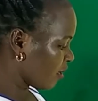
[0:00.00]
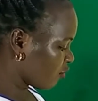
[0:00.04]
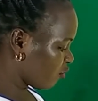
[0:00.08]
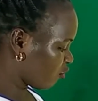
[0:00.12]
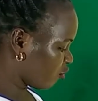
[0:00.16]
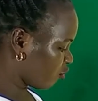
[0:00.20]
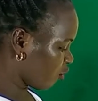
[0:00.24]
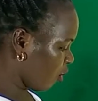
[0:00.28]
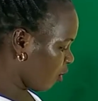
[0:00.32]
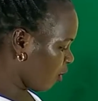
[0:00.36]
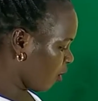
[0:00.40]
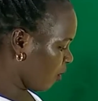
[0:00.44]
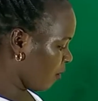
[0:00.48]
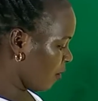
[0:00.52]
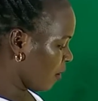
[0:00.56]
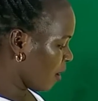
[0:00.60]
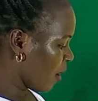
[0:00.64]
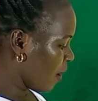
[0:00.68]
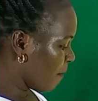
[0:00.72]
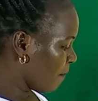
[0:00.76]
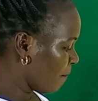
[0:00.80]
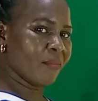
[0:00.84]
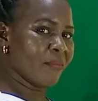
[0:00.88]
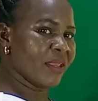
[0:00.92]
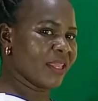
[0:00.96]
So,
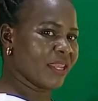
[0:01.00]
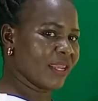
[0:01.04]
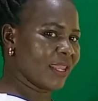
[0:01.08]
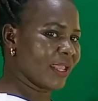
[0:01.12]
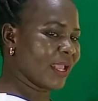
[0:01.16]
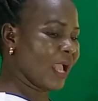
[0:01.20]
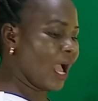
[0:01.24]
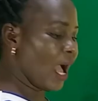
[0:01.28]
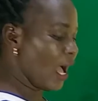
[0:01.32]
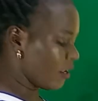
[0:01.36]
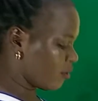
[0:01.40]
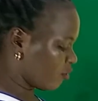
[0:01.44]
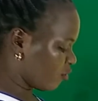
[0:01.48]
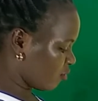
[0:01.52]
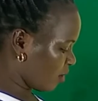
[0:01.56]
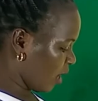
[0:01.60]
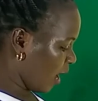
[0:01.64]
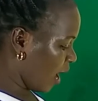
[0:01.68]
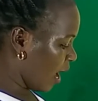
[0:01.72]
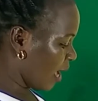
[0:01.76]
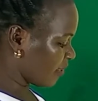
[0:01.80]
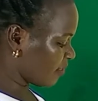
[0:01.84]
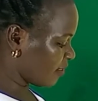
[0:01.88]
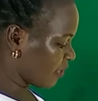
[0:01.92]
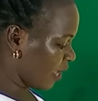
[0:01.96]
meaning
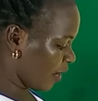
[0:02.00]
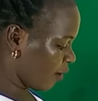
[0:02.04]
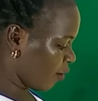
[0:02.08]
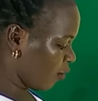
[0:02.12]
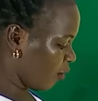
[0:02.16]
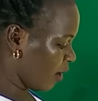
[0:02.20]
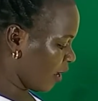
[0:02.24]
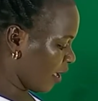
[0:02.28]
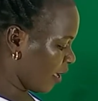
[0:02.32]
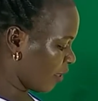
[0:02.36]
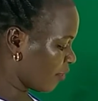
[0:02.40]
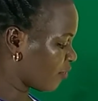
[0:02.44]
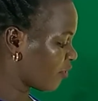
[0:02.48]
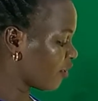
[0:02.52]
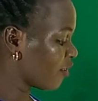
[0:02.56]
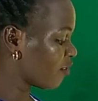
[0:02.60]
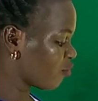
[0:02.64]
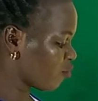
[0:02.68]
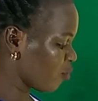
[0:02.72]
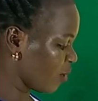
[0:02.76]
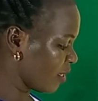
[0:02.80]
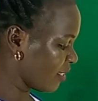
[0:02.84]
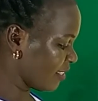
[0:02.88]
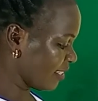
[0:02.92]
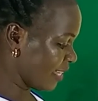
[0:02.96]
her cycle length
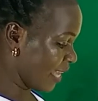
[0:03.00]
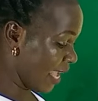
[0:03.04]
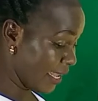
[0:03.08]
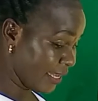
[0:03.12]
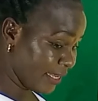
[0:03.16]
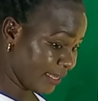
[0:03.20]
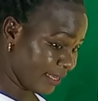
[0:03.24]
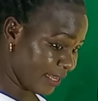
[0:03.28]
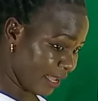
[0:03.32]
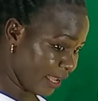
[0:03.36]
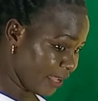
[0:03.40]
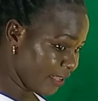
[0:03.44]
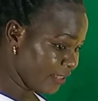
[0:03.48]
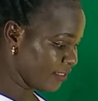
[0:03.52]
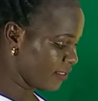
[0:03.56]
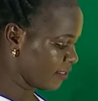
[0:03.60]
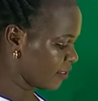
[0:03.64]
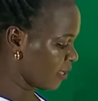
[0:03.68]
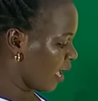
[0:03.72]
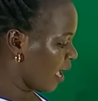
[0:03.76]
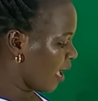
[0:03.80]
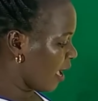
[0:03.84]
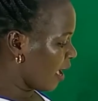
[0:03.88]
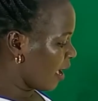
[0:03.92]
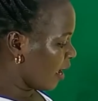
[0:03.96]
is 29
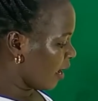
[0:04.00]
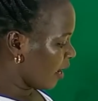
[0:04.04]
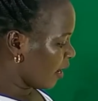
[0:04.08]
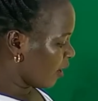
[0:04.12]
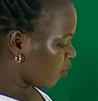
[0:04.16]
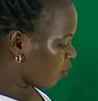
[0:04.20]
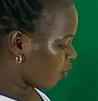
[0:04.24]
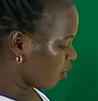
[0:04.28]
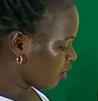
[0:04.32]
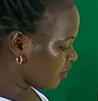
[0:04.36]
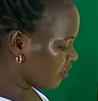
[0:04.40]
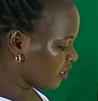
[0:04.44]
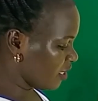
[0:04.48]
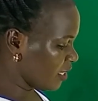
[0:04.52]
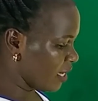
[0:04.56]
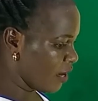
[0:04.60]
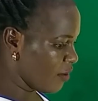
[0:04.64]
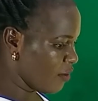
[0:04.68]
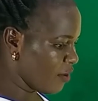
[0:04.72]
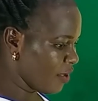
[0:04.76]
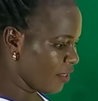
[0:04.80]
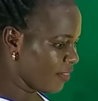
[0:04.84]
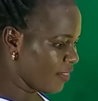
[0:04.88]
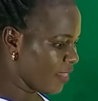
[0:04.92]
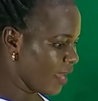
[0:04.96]
days,
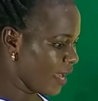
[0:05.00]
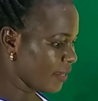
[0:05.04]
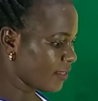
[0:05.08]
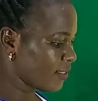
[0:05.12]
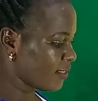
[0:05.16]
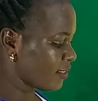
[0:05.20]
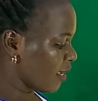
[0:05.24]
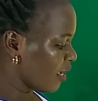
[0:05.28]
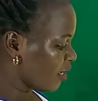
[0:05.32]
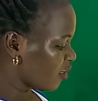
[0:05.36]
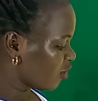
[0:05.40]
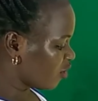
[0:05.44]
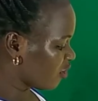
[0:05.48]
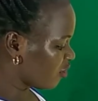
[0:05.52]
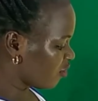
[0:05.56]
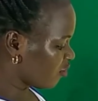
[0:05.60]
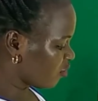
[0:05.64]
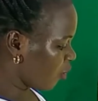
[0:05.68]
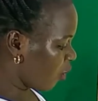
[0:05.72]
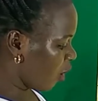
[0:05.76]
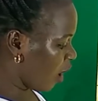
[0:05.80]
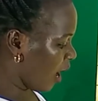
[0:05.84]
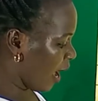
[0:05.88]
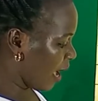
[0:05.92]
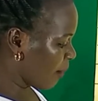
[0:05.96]
considering that she
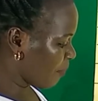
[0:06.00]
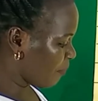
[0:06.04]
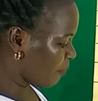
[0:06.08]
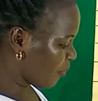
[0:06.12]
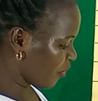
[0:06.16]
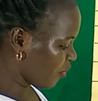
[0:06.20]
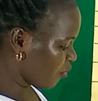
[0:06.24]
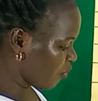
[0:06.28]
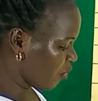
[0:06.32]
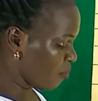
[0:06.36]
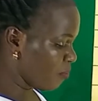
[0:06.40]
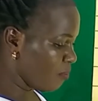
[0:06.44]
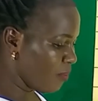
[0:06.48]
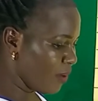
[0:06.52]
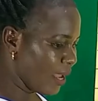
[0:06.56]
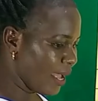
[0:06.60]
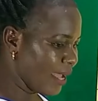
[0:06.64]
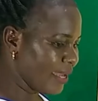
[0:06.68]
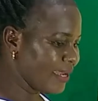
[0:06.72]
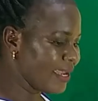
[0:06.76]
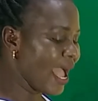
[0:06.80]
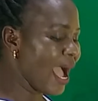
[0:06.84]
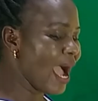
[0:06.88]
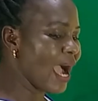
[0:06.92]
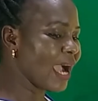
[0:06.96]
saw her period
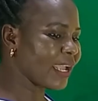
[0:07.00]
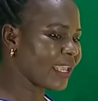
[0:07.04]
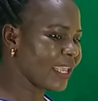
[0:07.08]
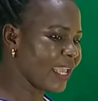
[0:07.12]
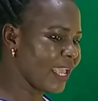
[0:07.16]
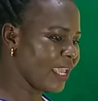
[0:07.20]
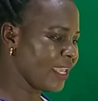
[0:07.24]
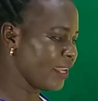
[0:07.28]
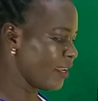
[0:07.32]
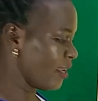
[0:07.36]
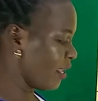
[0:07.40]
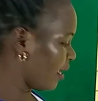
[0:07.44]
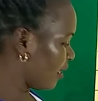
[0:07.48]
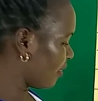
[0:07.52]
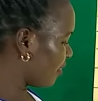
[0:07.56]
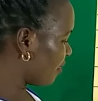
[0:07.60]
blood again